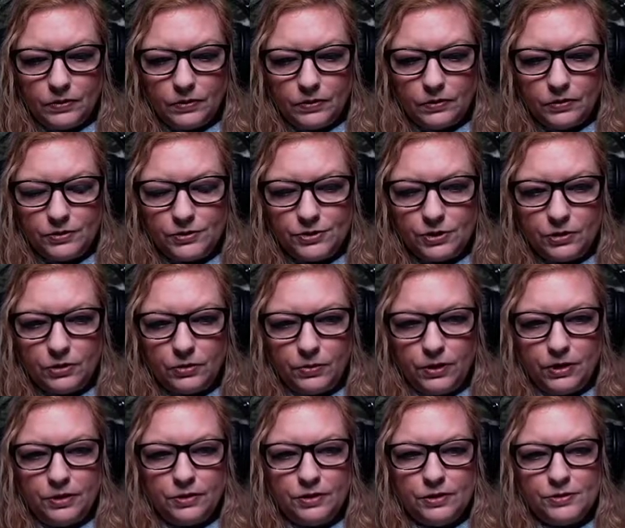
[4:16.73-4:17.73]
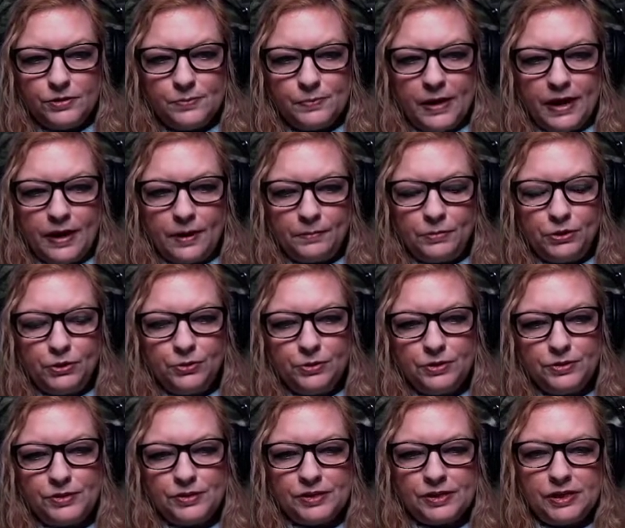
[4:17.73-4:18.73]
So in this map, you can
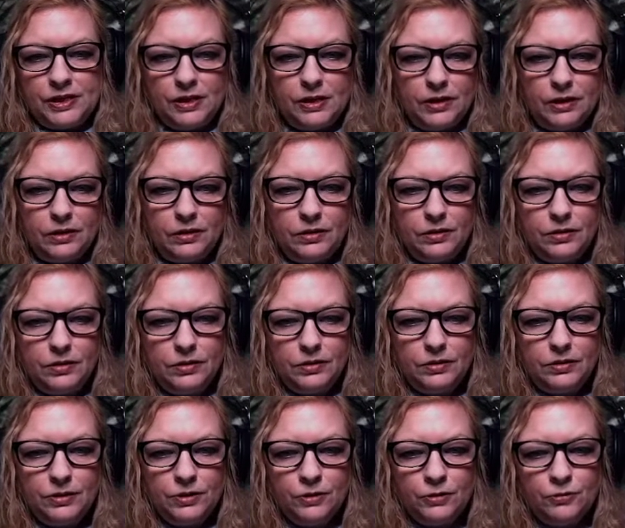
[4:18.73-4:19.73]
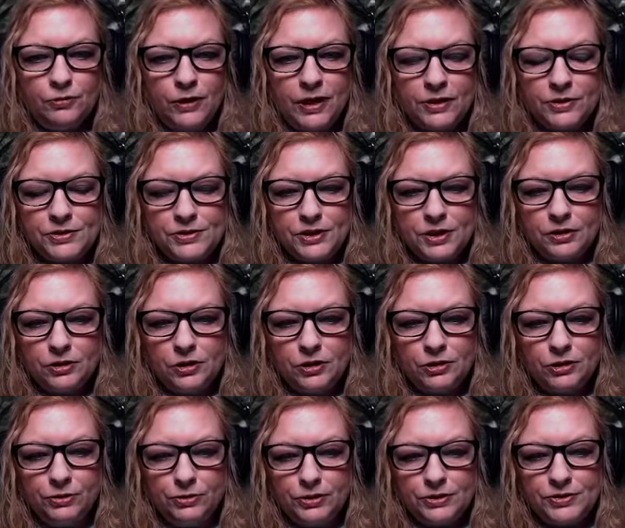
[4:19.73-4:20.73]
see the rec center.
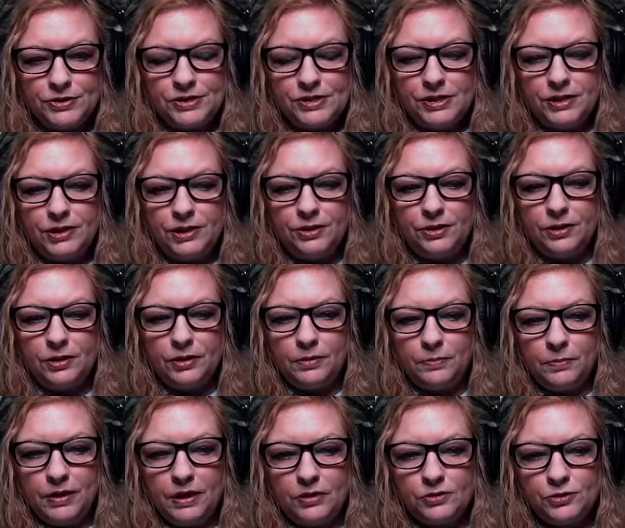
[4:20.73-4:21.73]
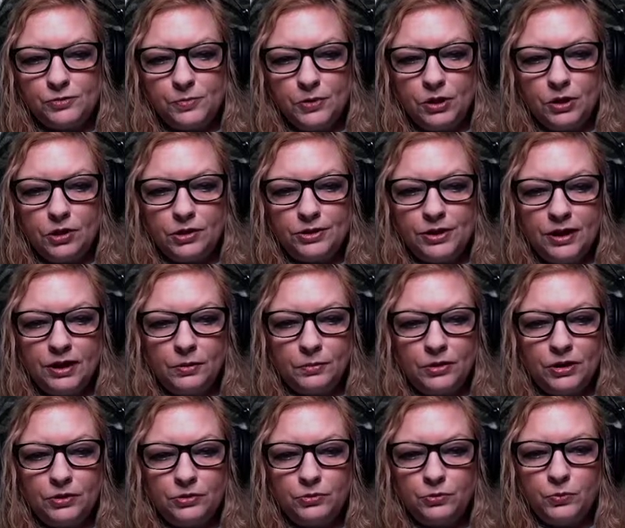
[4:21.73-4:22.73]
You can see the baseball
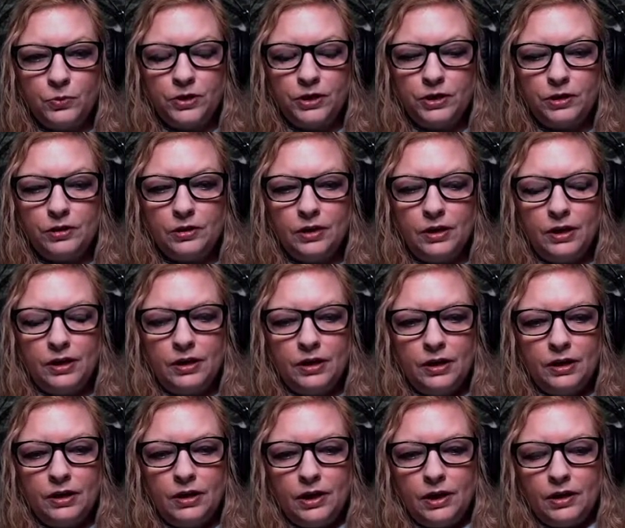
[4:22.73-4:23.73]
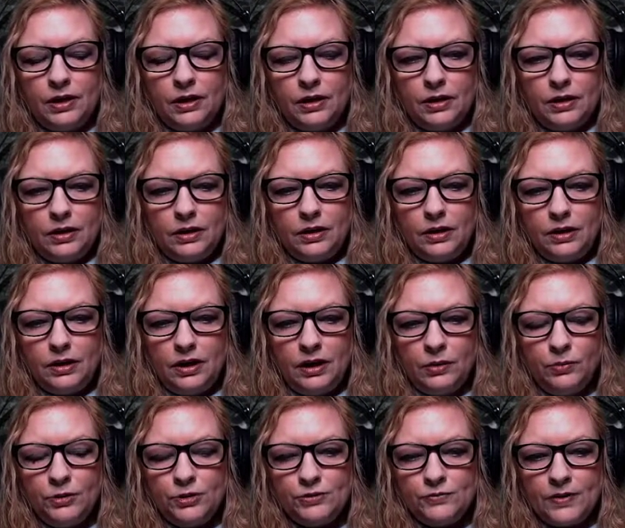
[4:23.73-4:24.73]
diamond where he
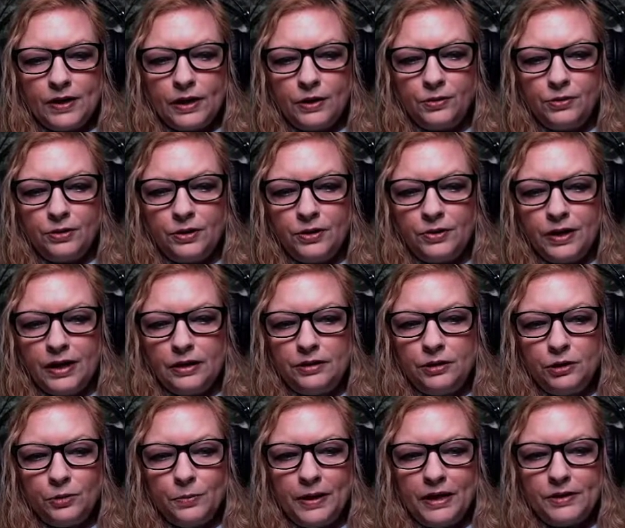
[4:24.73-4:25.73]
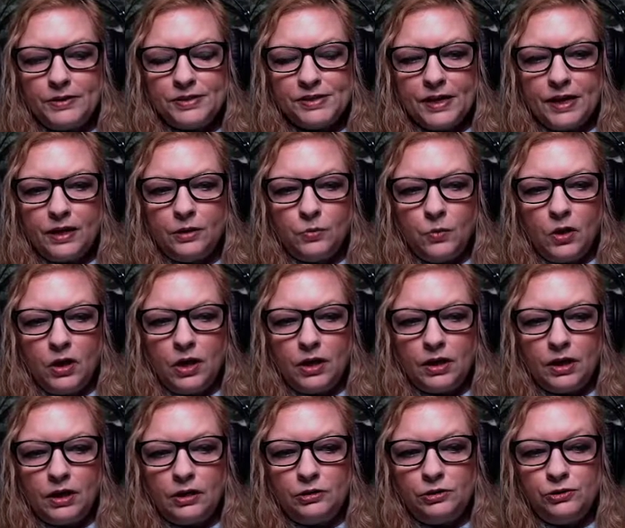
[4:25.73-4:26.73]
was found on that nearby sidewalk,
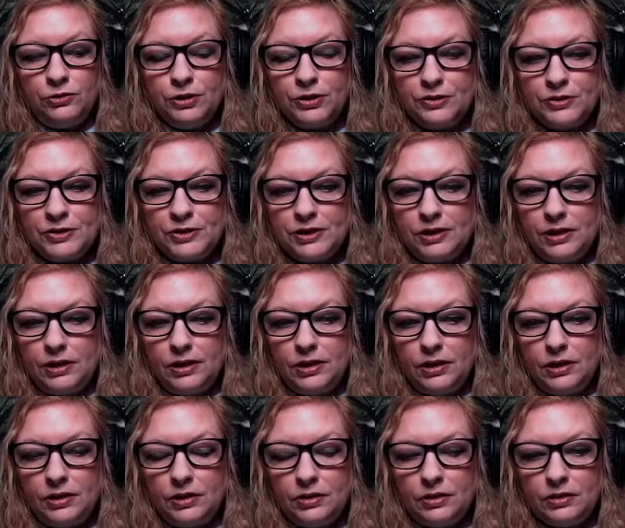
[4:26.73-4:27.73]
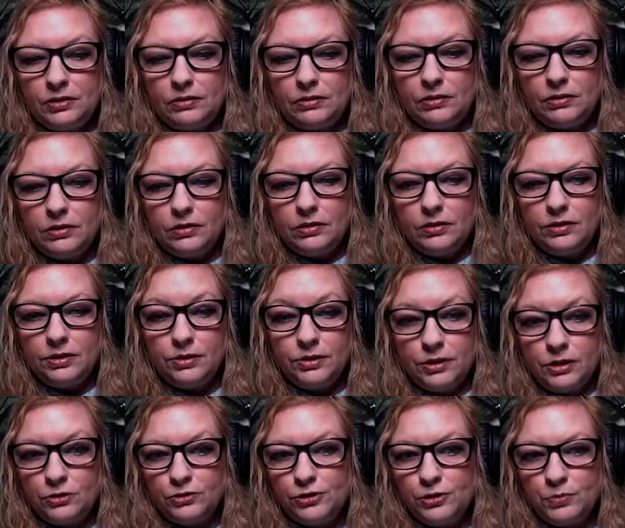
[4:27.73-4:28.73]
and you can see that
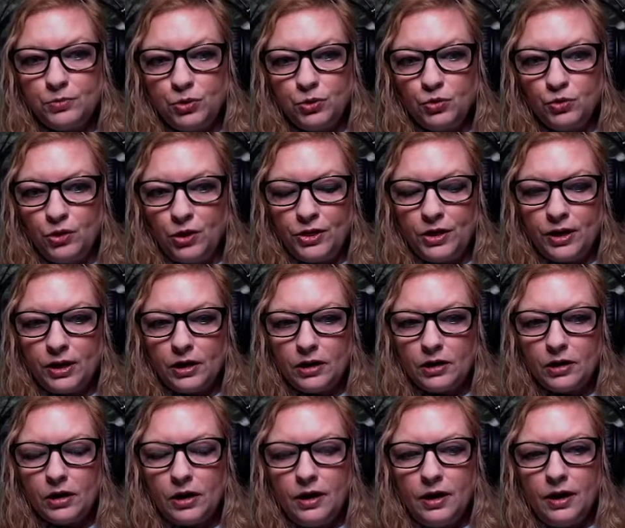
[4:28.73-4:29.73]
there's a pool there.